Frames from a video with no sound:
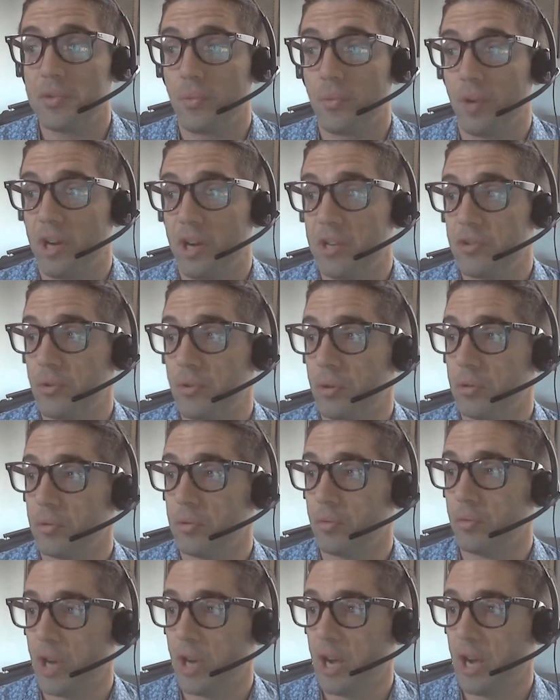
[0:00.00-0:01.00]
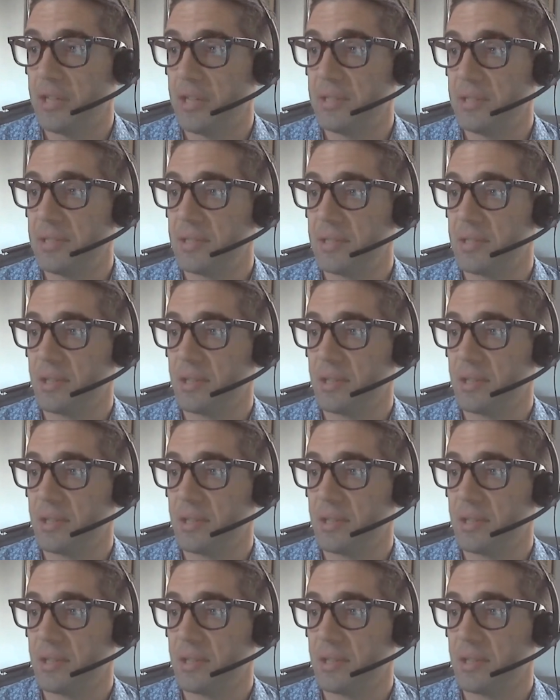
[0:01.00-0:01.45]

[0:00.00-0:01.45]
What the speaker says: why it's on the rise,